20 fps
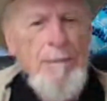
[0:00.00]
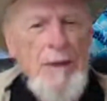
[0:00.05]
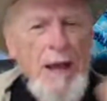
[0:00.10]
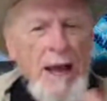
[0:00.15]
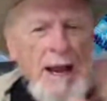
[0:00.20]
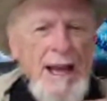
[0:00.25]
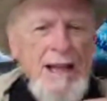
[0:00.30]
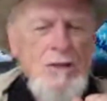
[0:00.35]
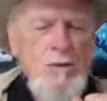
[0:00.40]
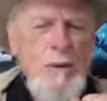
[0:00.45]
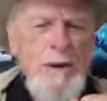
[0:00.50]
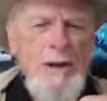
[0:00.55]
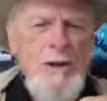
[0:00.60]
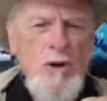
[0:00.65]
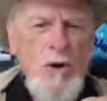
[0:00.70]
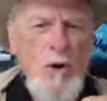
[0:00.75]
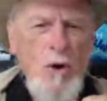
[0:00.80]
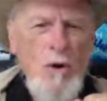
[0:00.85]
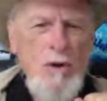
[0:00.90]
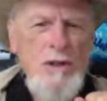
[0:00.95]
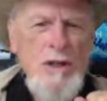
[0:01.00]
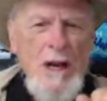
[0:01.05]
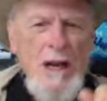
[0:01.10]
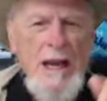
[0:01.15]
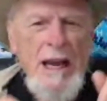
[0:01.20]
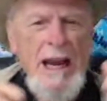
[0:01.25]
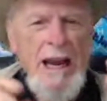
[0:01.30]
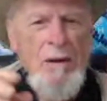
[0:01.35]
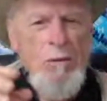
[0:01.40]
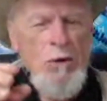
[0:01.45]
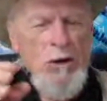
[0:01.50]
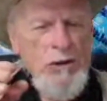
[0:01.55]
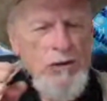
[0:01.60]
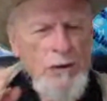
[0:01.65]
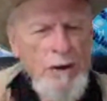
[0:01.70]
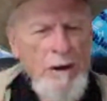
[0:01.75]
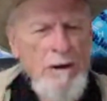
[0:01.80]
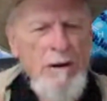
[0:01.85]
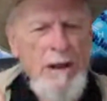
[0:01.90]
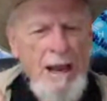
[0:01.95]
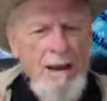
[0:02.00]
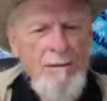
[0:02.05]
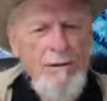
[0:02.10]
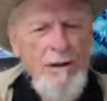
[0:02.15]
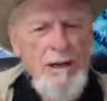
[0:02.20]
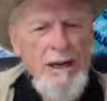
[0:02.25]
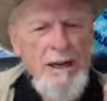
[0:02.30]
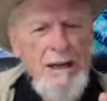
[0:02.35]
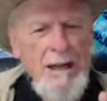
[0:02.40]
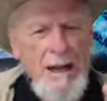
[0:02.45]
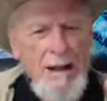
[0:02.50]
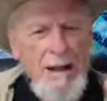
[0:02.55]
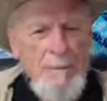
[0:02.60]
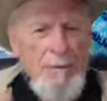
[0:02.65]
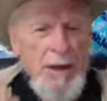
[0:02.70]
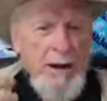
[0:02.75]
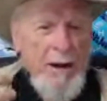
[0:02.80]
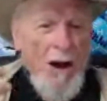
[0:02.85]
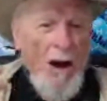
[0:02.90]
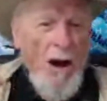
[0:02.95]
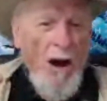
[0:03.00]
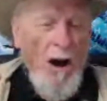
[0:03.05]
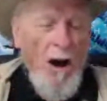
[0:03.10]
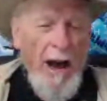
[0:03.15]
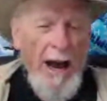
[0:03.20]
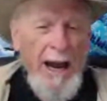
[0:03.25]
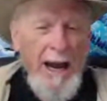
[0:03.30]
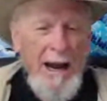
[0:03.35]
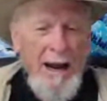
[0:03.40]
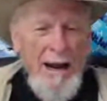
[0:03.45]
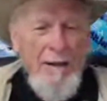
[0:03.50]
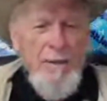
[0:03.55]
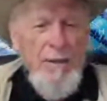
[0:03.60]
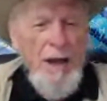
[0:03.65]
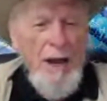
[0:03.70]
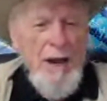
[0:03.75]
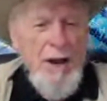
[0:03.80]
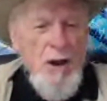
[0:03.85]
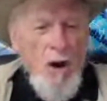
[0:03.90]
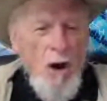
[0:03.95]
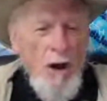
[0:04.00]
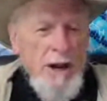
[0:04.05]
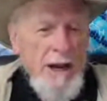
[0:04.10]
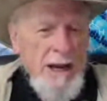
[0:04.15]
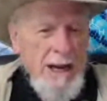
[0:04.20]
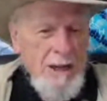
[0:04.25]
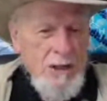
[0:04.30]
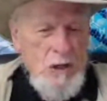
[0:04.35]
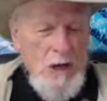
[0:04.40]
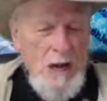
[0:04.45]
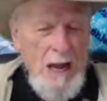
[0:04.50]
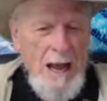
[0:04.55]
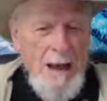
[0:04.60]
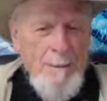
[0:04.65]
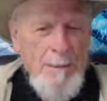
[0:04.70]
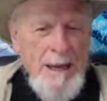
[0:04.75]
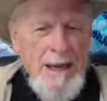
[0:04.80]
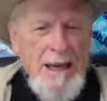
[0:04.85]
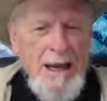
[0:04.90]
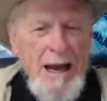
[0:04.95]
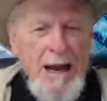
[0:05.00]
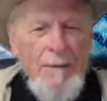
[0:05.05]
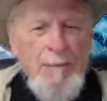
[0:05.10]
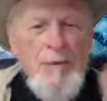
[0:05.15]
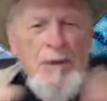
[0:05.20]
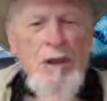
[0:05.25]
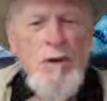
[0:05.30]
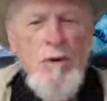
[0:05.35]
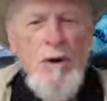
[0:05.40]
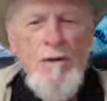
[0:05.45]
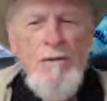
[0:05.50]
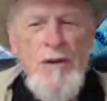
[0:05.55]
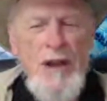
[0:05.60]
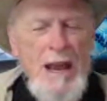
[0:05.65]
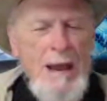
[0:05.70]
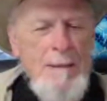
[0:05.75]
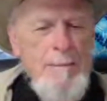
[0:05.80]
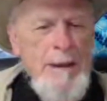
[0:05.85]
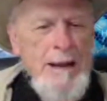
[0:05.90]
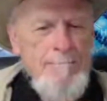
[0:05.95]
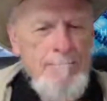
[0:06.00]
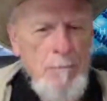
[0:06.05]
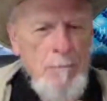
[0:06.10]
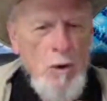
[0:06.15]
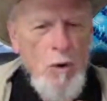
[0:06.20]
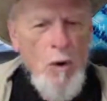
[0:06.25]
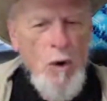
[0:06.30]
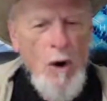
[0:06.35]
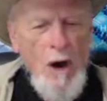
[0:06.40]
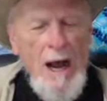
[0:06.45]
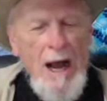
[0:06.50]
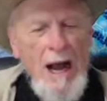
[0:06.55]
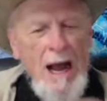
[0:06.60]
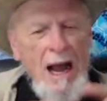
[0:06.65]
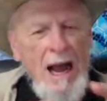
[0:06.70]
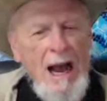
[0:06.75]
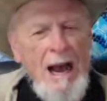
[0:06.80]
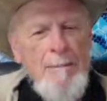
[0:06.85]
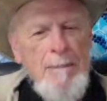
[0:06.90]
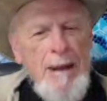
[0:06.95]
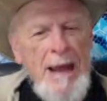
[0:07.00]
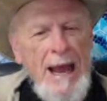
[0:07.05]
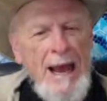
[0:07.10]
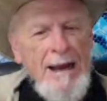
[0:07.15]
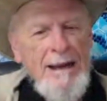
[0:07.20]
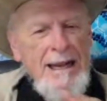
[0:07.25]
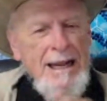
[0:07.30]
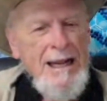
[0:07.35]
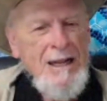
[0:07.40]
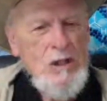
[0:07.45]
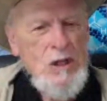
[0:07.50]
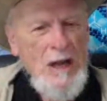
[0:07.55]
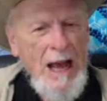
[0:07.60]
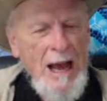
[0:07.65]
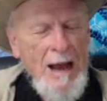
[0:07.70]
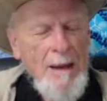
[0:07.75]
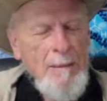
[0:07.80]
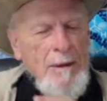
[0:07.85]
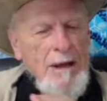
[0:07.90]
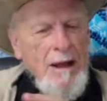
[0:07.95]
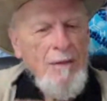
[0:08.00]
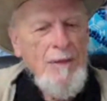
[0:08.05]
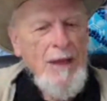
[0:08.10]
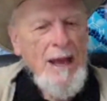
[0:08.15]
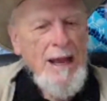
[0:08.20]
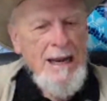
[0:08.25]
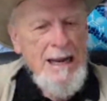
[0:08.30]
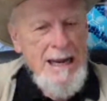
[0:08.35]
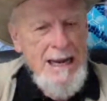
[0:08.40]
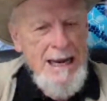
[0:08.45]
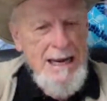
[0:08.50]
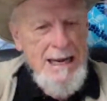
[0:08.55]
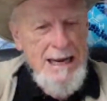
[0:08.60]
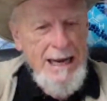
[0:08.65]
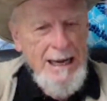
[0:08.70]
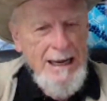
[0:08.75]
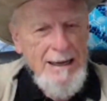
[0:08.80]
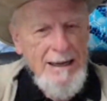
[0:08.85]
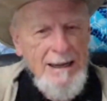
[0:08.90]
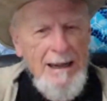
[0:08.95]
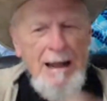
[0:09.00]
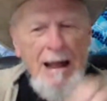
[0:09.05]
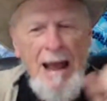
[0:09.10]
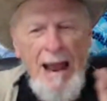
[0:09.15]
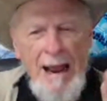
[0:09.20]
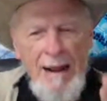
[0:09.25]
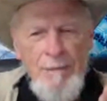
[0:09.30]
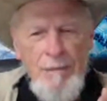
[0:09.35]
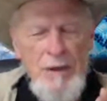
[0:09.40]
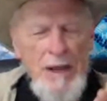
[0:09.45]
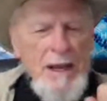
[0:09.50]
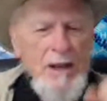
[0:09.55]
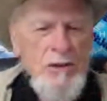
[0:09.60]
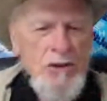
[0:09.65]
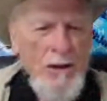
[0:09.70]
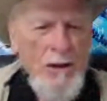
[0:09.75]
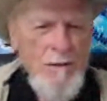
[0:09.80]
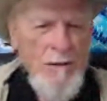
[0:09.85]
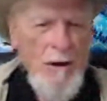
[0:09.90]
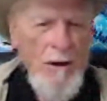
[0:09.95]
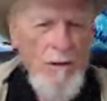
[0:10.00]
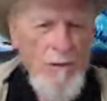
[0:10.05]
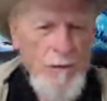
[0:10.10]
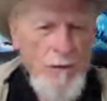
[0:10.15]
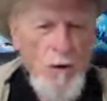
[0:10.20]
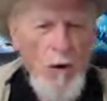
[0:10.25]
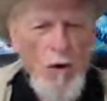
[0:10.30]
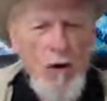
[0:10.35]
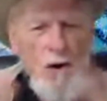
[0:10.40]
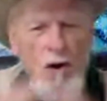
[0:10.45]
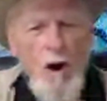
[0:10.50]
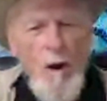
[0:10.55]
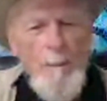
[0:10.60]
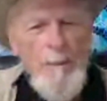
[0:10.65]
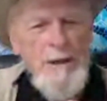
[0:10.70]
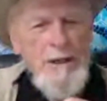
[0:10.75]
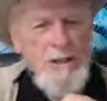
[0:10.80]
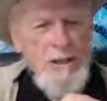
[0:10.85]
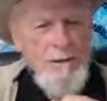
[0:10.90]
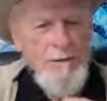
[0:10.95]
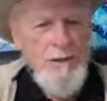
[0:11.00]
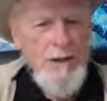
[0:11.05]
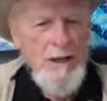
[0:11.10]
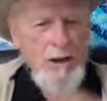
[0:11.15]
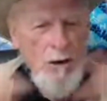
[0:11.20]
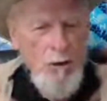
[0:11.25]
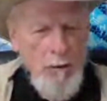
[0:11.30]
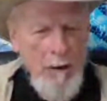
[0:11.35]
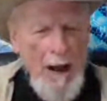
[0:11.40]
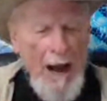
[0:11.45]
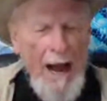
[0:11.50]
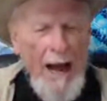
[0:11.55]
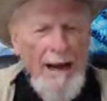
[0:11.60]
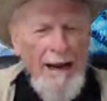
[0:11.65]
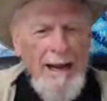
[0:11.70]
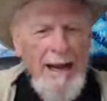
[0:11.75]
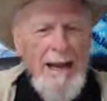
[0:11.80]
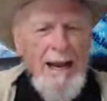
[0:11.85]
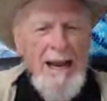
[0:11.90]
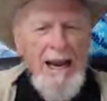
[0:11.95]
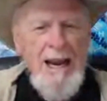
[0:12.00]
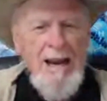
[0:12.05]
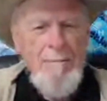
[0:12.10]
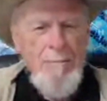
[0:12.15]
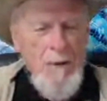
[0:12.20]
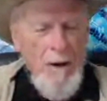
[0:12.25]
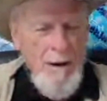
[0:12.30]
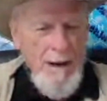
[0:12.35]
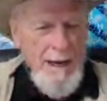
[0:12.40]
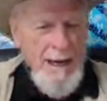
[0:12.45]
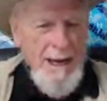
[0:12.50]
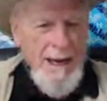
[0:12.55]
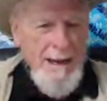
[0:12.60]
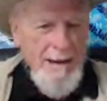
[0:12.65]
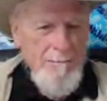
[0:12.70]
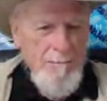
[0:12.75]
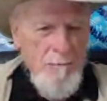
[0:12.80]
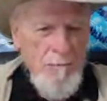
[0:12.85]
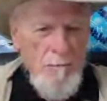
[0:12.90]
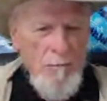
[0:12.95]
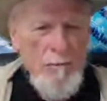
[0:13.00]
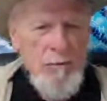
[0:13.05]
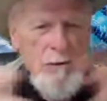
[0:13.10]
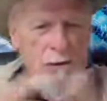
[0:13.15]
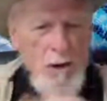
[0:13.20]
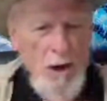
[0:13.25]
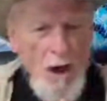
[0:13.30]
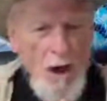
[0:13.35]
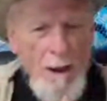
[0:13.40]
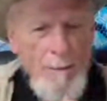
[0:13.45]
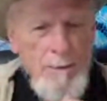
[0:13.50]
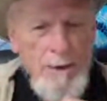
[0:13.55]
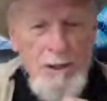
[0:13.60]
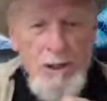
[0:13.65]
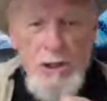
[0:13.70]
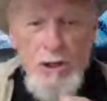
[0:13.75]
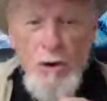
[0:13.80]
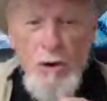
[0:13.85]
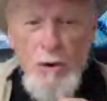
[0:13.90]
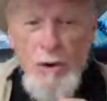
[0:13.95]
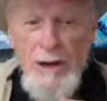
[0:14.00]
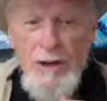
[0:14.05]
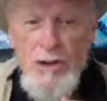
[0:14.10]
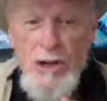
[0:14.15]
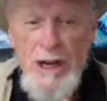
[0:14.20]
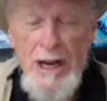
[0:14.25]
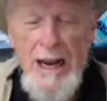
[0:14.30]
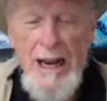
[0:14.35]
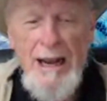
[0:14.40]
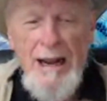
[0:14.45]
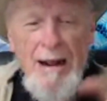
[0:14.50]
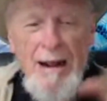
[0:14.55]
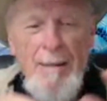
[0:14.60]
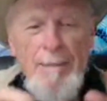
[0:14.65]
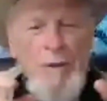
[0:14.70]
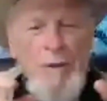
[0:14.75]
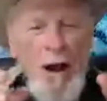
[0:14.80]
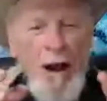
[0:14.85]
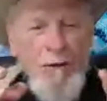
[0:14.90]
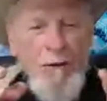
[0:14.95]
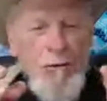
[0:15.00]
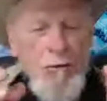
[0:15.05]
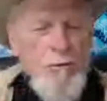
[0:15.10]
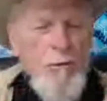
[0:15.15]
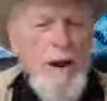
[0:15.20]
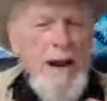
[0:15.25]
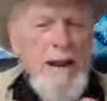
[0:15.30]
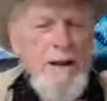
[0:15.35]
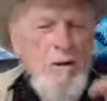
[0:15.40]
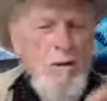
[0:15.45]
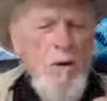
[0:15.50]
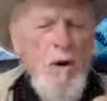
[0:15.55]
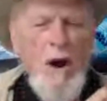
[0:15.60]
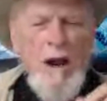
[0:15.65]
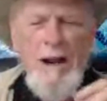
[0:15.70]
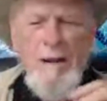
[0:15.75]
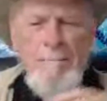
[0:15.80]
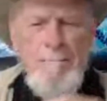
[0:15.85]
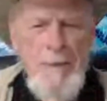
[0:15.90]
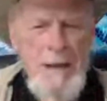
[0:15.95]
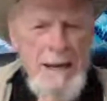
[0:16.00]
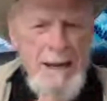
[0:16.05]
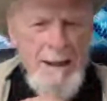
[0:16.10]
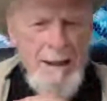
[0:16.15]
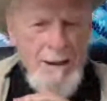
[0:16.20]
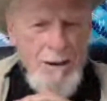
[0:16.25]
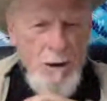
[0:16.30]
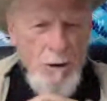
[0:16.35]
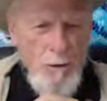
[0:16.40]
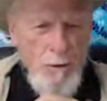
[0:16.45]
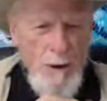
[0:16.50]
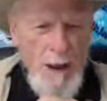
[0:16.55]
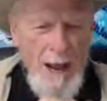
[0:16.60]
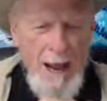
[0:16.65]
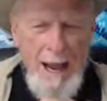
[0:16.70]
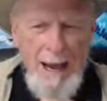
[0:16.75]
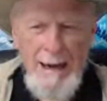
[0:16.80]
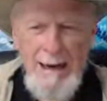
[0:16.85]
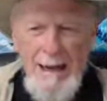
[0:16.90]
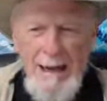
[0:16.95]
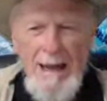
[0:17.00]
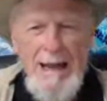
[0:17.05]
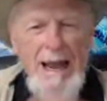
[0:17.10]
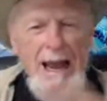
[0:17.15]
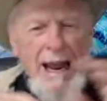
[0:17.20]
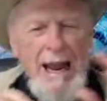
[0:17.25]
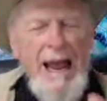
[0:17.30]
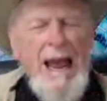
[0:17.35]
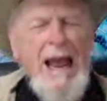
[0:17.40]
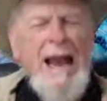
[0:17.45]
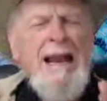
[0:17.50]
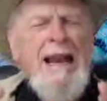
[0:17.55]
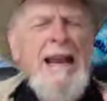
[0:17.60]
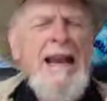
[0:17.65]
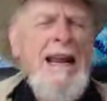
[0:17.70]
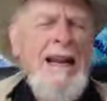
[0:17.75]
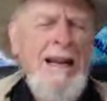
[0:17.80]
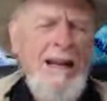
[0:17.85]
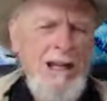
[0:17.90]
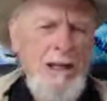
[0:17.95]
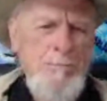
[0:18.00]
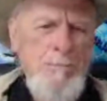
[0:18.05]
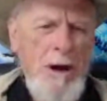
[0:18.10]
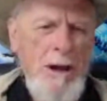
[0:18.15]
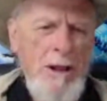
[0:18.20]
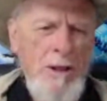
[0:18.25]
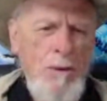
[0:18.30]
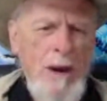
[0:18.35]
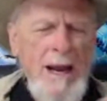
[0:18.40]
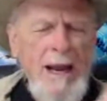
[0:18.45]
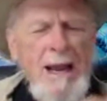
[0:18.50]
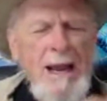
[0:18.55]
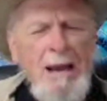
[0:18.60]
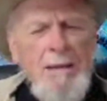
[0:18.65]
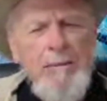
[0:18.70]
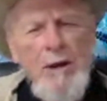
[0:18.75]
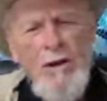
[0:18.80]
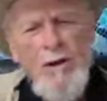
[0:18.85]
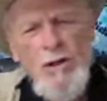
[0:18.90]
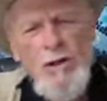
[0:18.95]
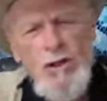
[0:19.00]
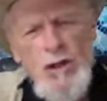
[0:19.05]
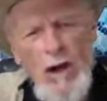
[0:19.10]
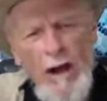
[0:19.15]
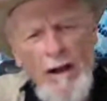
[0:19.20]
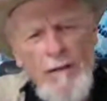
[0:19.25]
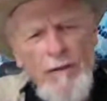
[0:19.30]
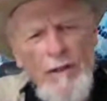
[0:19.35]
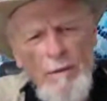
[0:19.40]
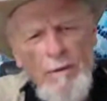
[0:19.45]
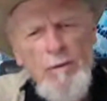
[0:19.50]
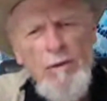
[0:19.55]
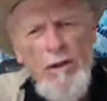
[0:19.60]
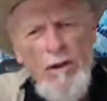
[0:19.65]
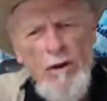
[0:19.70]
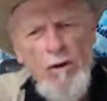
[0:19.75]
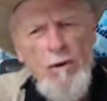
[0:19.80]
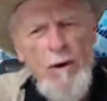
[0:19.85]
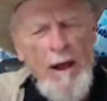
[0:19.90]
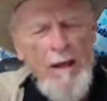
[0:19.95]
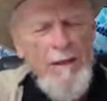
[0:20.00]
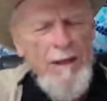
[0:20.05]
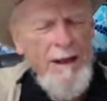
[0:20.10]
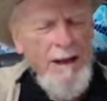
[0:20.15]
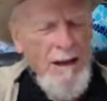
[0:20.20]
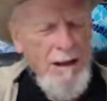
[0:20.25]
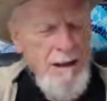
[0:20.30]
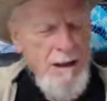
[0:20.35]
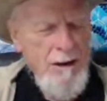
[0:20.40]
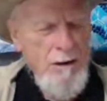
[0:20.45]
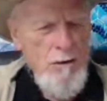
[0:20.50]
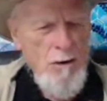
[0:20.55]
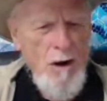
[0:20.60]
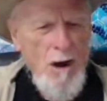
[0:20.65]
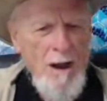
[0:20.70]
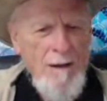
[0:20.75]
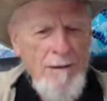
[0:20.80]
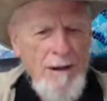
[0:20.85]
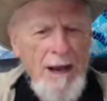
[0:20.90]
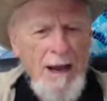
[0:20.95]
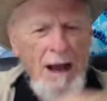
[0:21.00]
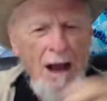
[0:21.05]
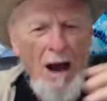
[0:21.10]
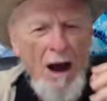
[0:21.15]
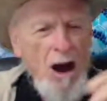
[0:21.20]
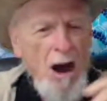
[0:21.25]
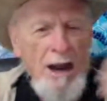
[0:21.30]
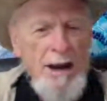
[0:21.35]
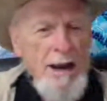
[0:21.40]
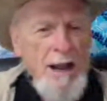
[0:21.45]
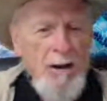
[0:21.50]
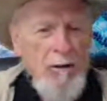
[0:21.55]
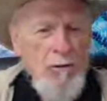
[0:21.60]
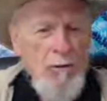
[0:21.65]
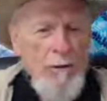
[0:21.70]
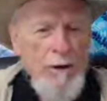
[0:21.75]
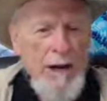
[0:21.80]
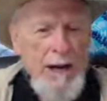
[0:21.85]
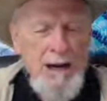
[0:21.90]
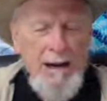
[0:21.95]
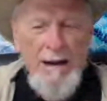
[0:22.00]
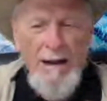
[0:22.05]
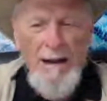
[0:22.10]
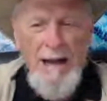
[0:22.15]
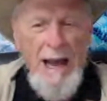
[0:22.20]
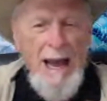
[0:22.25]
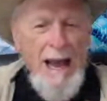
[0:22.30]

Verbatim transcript: And as we talked, it was very evident that I, the non Islamic, knew a fair bit more about Islam than he did. And yes, I've got four copies of the Quran in my uh, library storage here. I've read quite a bit of the Quran and in English, by the way, because like the the, the driver, I don't read uh,